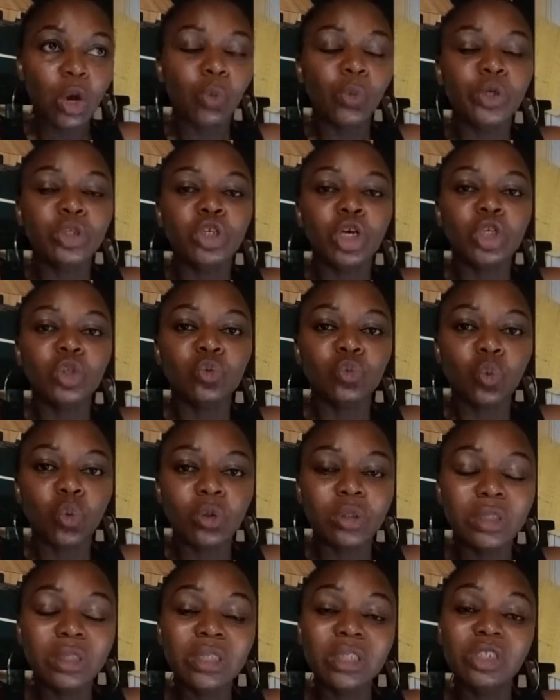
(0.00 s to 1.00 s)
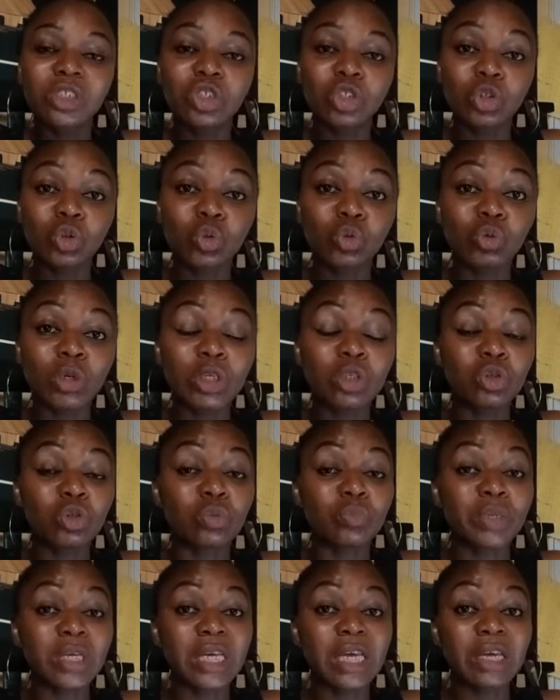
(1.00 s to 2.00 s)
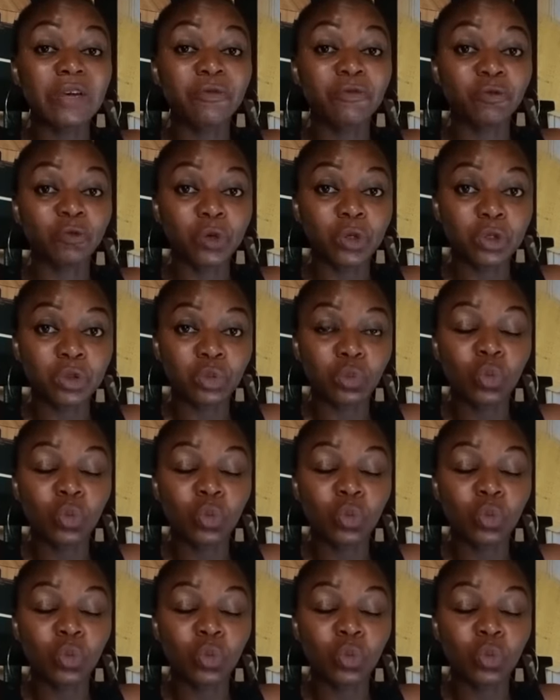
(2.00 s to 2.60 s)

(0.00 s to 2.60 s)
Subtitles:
We just want these children to behave well.